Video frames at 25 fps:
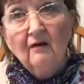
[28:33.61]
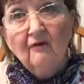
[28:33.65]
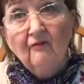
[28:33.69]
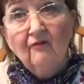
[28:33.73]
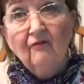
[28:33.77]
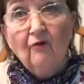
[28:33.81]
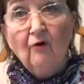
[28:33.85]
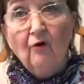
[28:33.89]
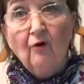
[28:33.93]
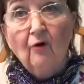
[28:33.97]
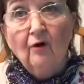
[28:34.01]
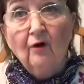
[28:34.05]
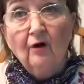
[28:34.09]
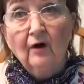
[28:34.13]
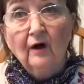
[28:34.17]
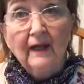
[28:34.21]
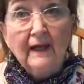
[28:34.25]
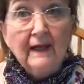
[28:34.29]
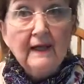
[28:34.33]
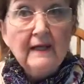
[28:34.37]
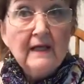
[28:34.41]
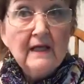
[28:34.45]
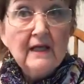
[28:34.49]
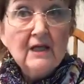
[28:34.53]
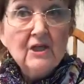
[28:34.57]
for
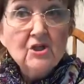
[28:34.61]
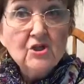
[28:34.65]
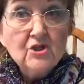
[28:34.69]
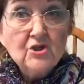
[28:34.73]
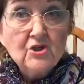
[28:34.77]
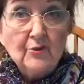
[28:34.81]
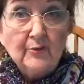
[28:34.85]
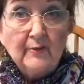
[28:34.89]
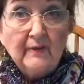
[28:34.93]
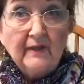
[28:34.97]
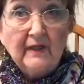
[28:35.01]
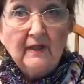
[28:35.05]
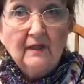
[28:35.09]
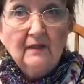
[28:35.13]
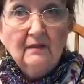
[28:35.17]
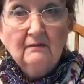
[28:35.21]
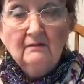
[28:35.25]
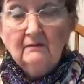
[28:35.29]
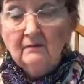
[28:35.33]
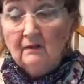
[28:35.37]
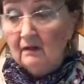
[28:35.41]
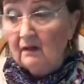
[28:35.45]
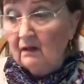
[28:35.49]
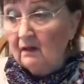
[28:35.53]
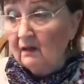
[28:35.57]
an injury
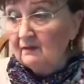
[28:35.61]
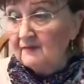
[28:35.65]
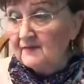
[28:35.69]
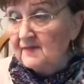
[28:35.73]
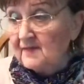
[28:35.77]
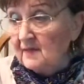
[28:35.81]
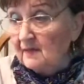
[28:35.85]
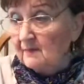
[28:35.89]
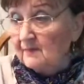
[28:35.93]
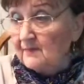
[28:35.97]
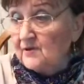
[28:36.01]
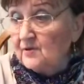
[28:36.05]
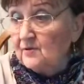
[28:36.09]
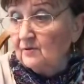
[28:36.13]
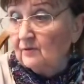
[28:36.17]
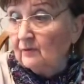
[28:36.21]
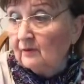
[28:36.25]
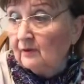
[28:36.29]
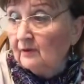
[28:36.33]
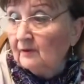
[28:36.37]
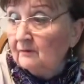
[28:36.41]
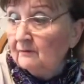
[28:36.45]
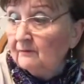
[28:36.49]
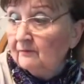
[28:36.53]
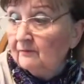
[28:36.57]
of some
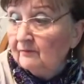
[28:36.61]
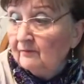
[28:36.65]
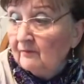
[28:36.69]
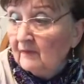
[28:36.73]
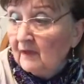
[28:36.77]
sort.